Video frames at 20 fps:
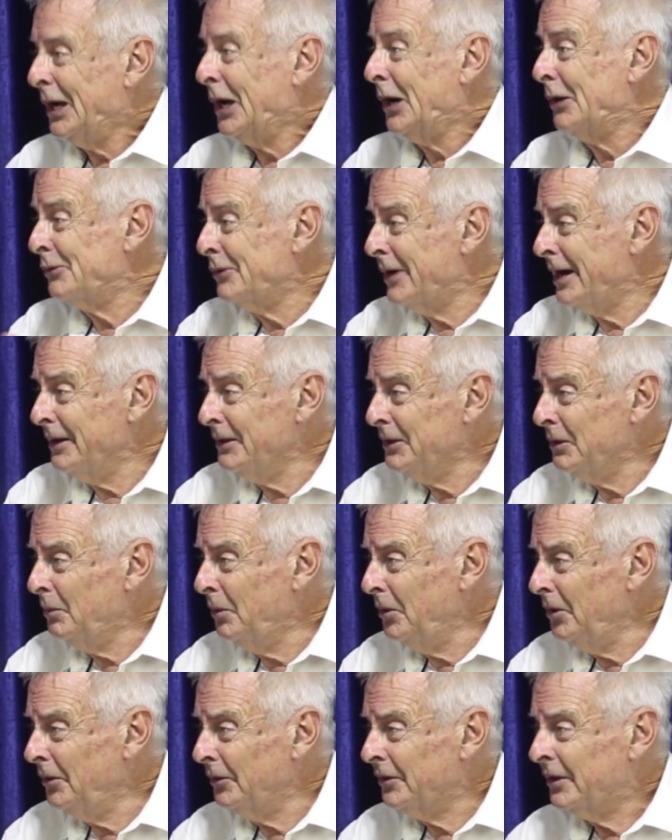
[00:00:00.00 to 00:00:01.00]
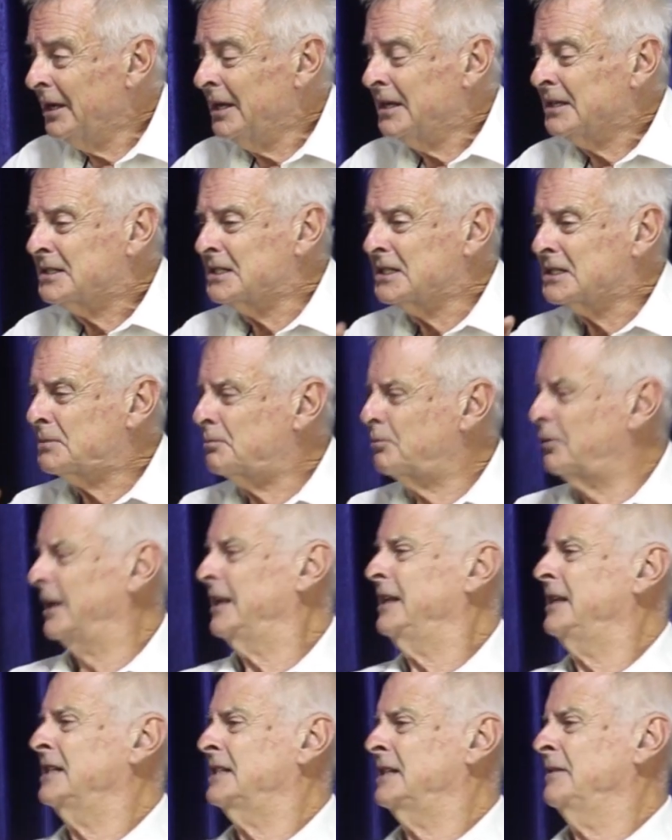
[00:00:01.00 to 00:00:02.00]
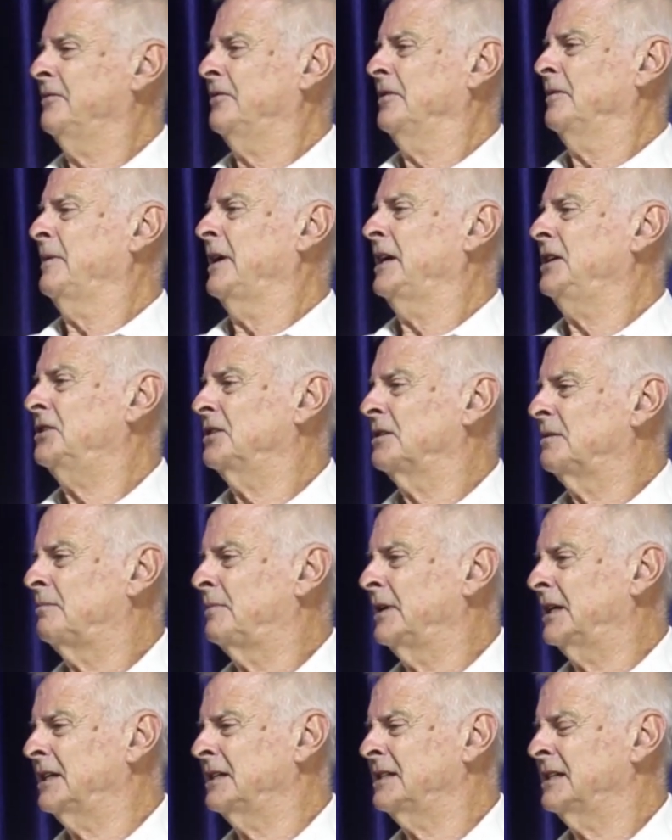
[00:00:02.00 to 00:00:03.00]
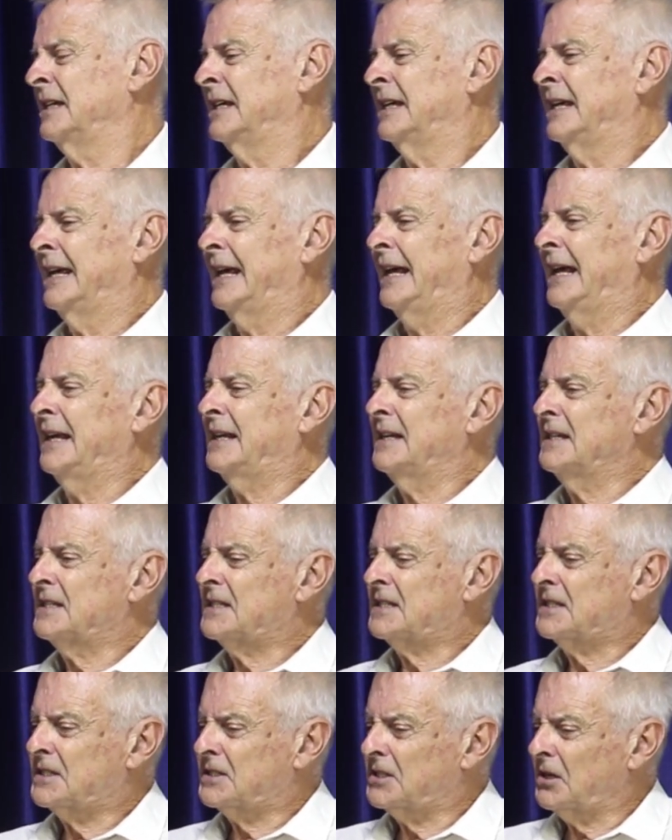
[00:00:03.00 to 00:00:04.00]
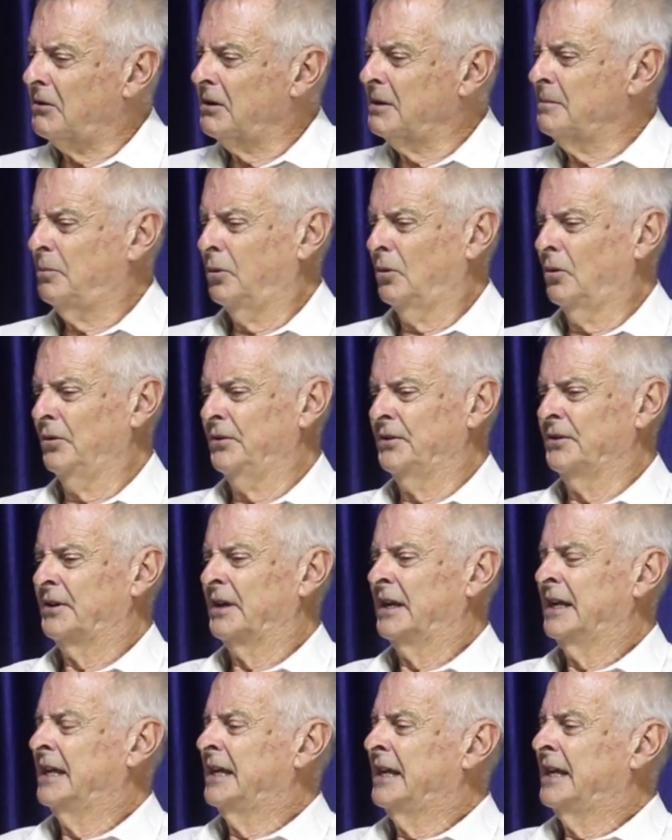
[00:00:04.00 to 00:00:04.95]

around the world to spread this information, because it is so important.